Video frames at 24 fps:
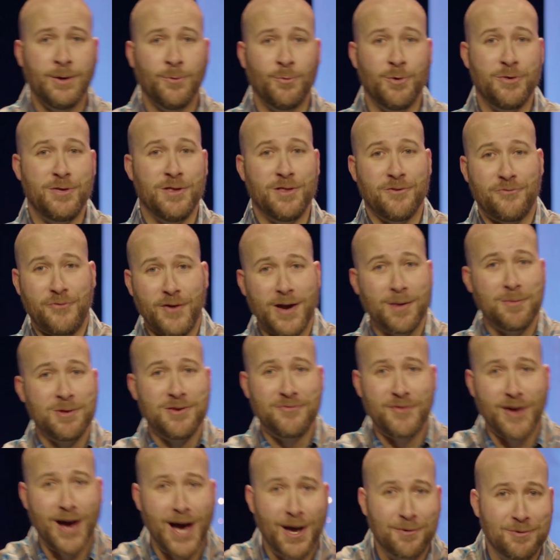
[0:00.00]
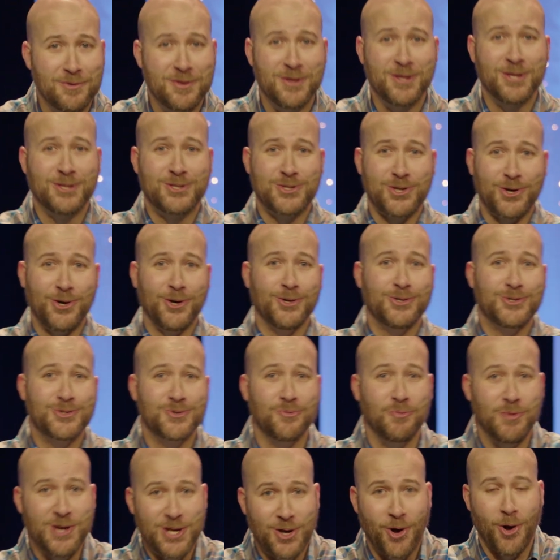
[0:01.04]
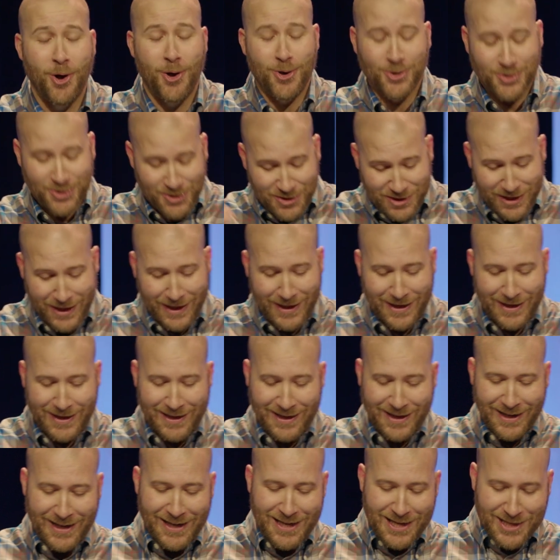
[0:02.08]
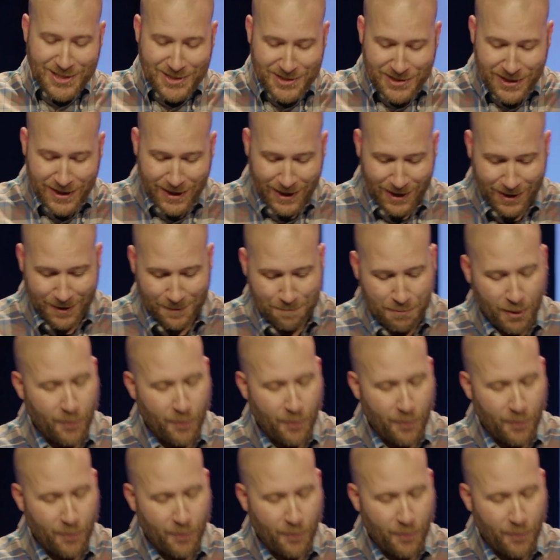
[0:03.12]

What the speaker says: within the family of God, within the church, we call sin, sin.